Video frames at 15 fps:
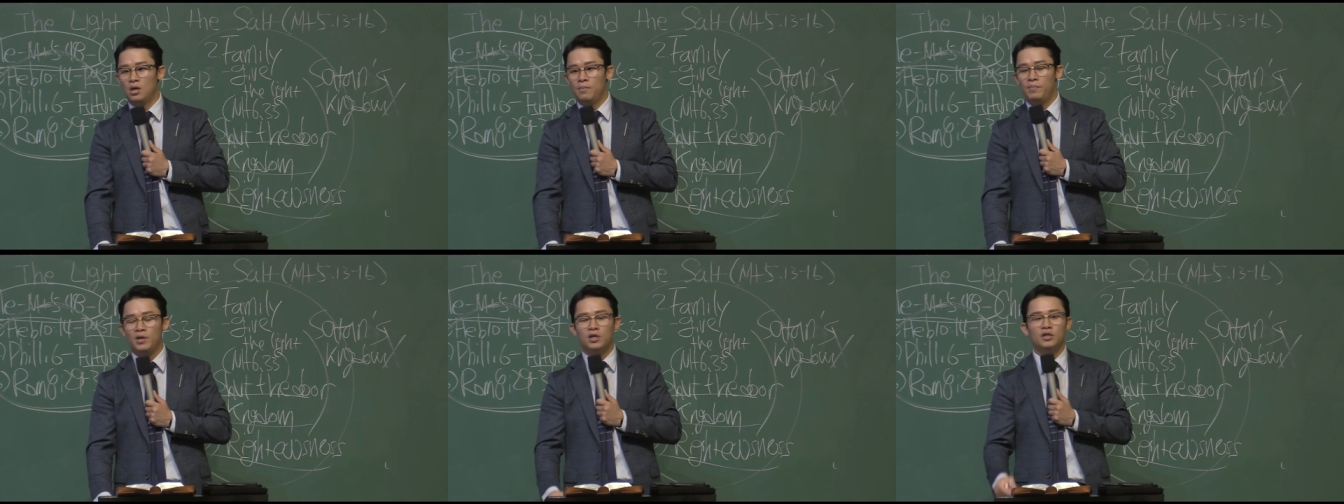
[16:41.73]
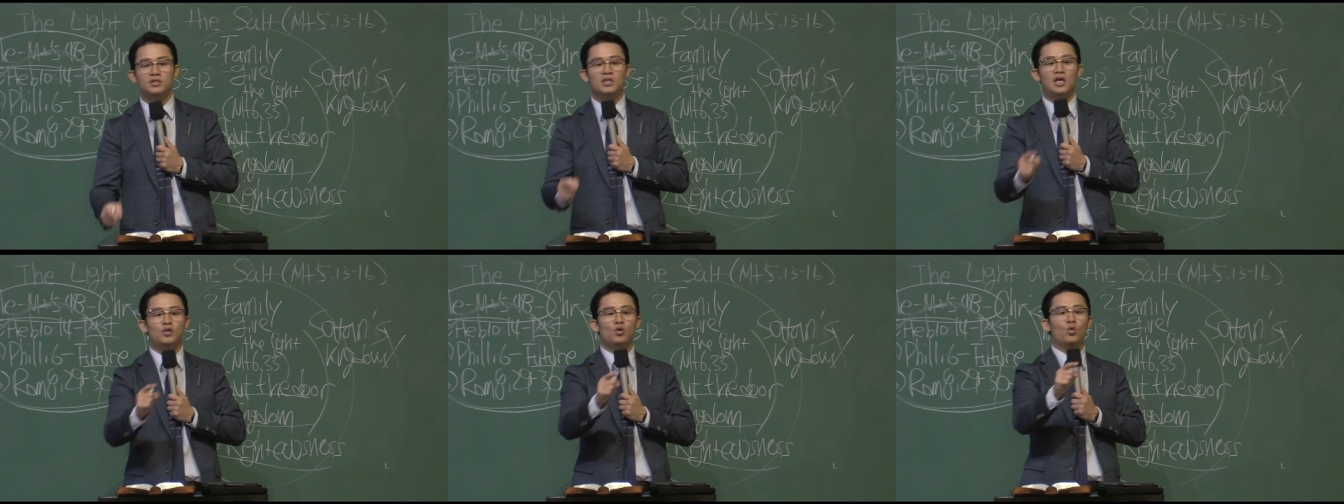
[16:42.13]
because
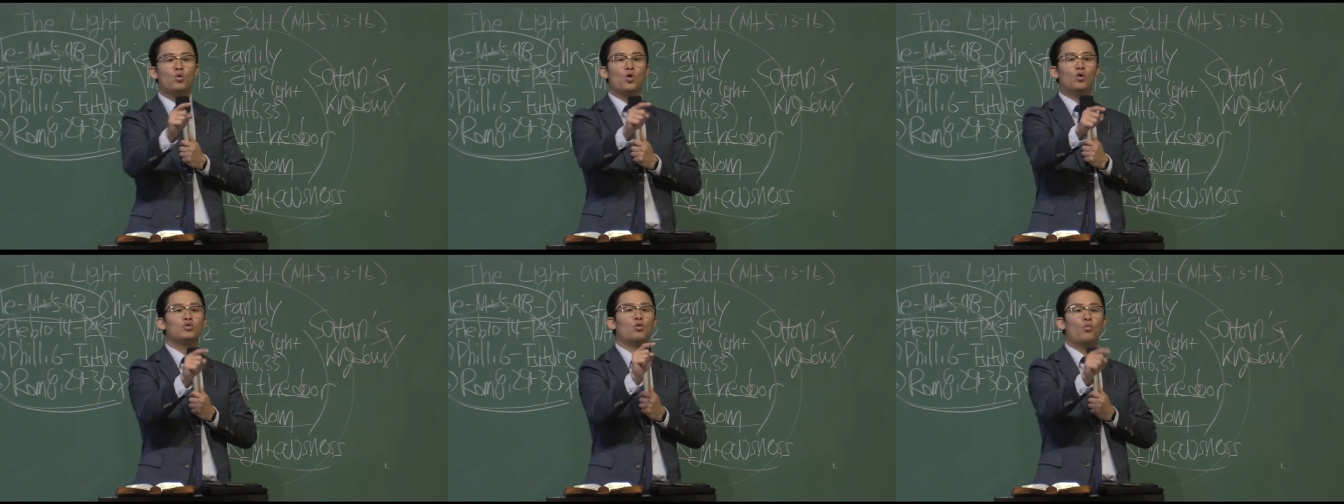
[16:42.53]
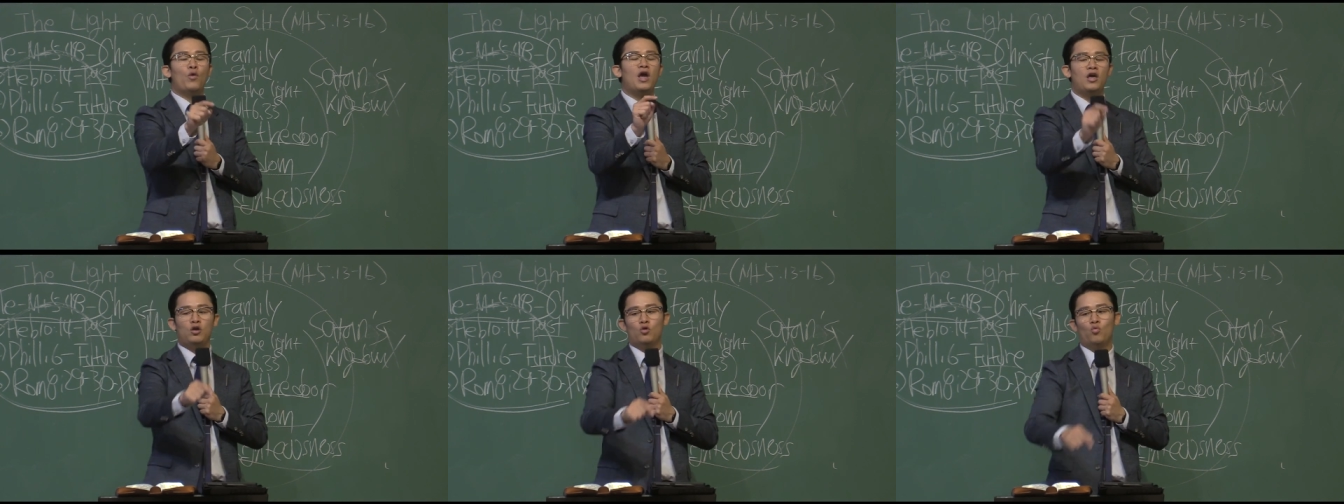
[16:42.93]
they don't go the
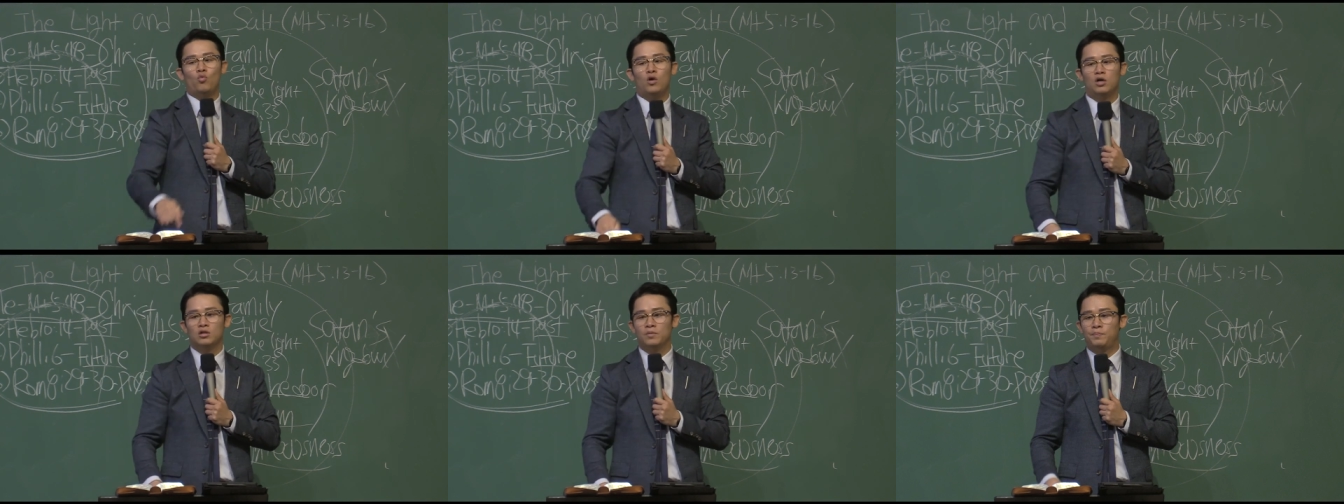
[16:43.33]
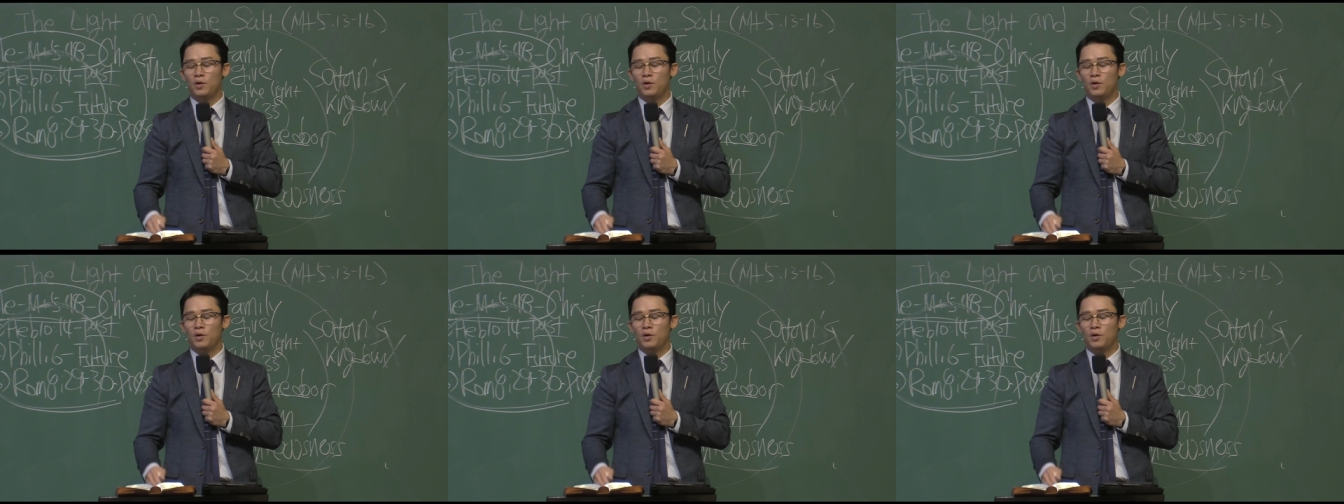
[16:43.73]
way you want.